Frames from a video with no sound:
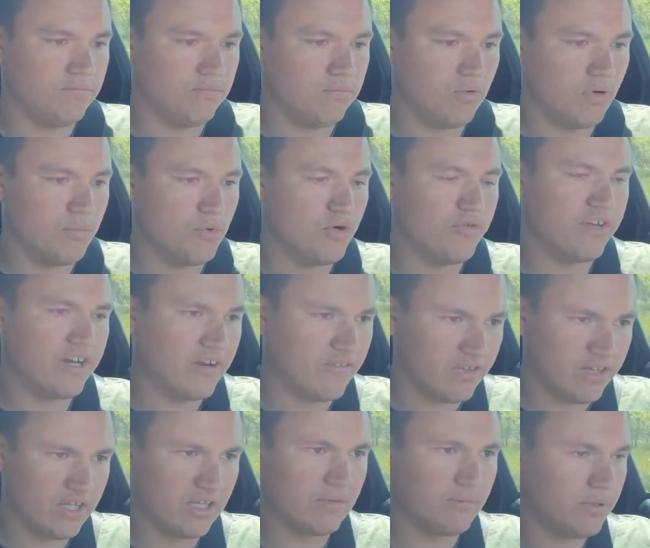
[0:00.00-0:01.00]
removing
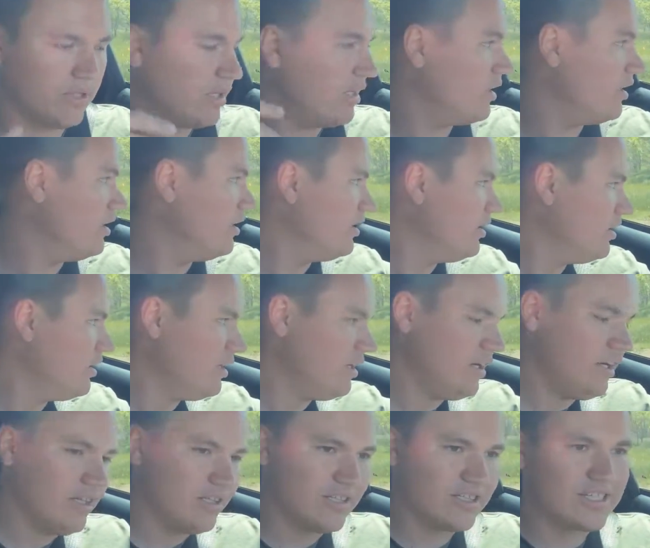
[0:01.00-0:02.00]
everything, but
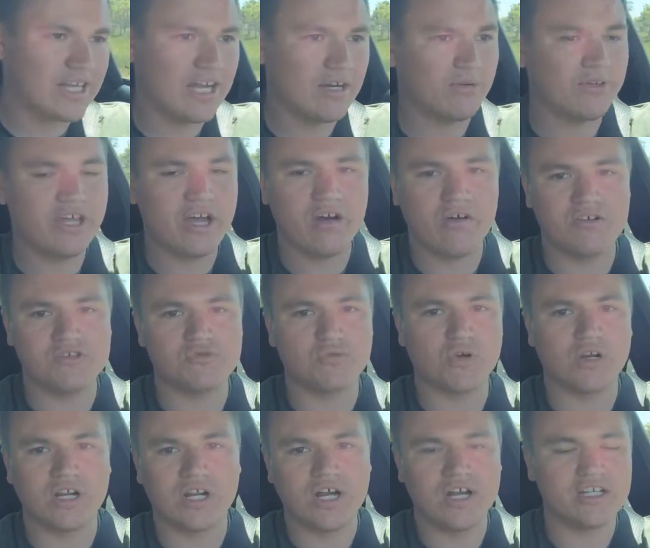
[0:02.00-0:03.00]
just kind of with how I was
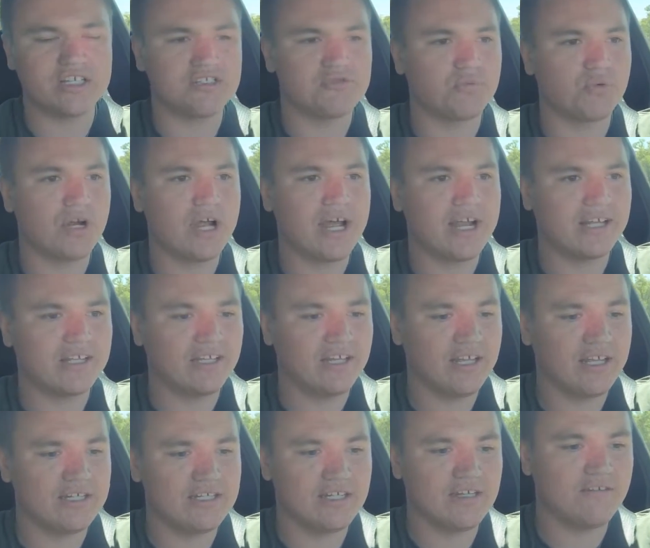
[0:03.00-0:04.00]
working on it
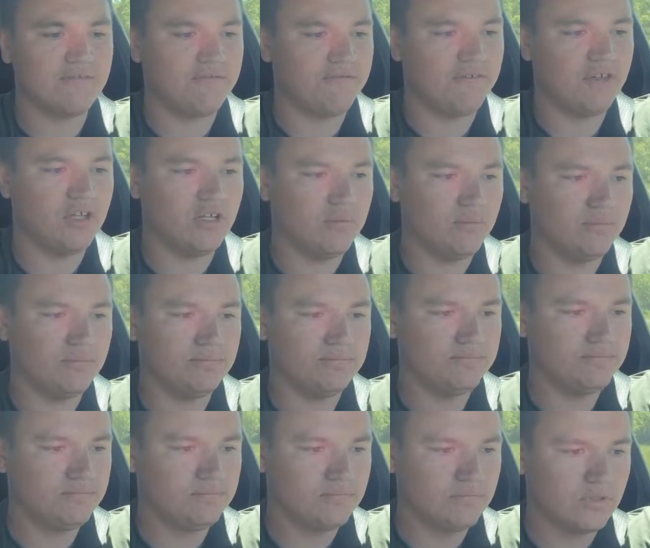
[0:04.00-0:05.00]
sporadically, I didn't
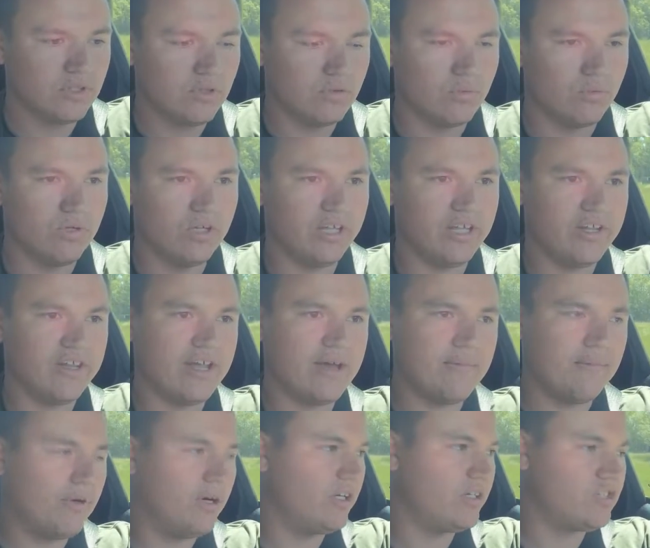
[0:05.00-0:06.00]
film really
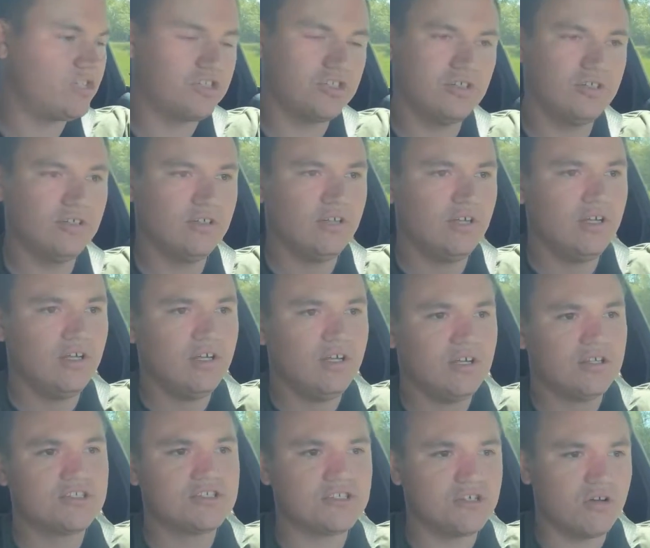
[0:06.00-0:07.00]
that much.
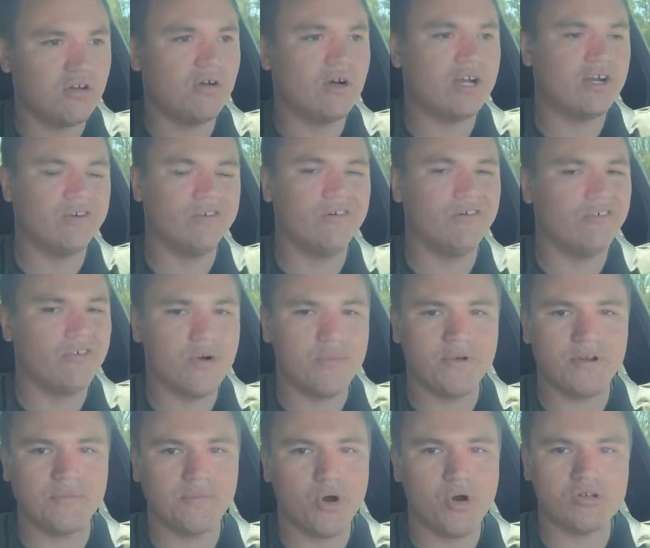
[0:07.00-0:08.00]
So I don't know if I'm
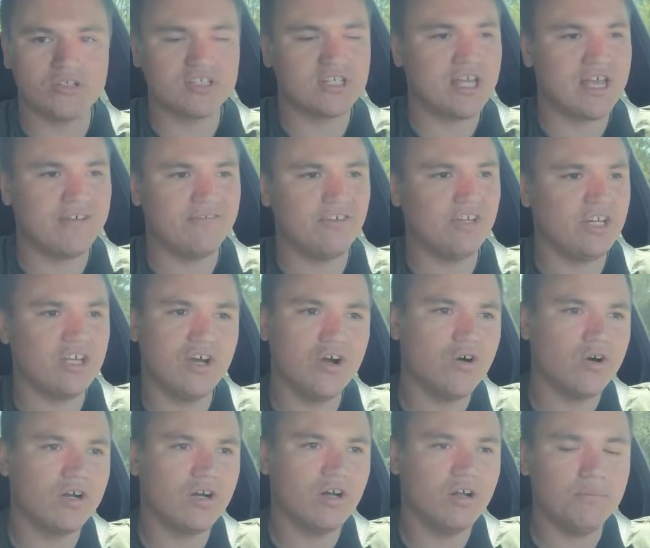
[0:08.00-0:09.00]
going to post that
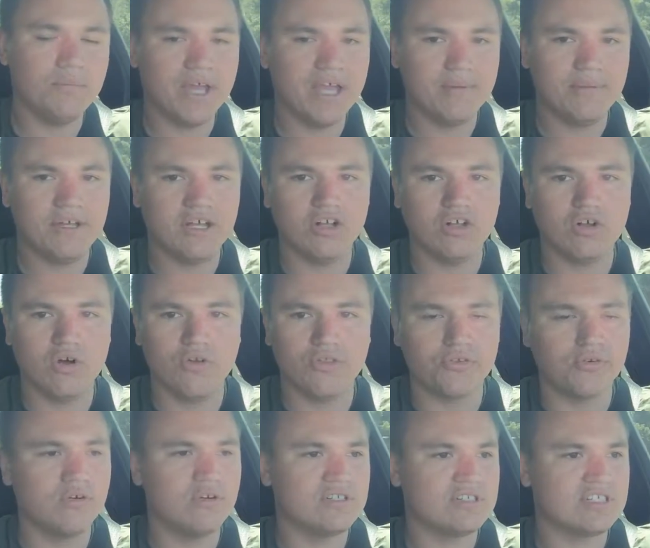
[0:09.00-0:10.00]
video at all. Maybe I'll go
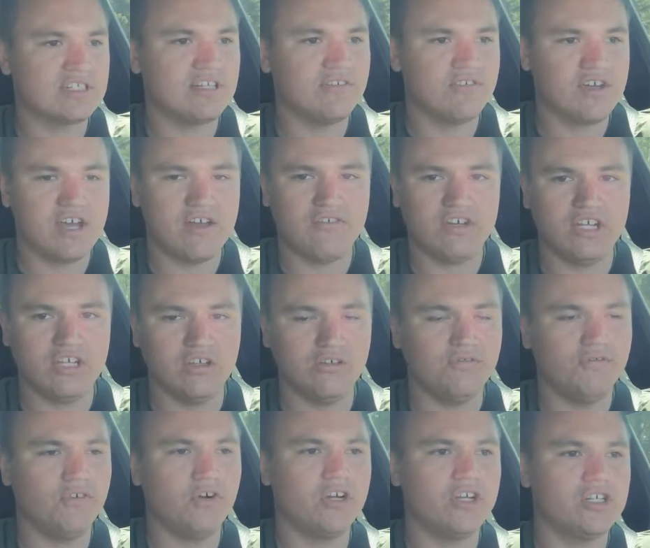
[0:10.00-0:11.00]
through it and see if I have any good
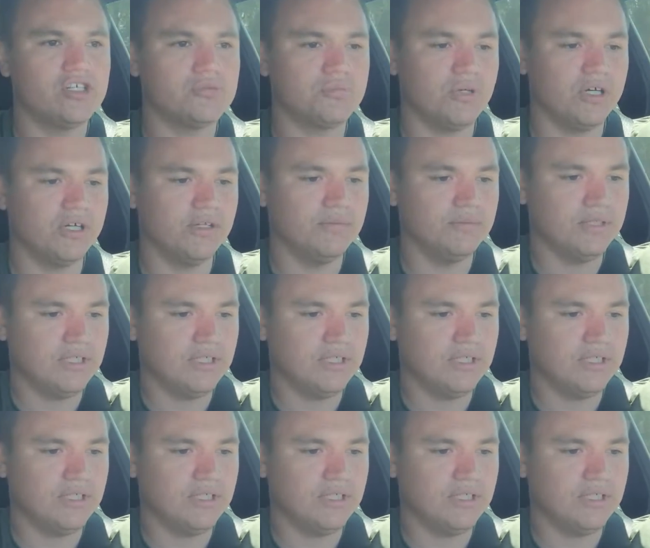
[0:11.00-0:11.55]
footage, but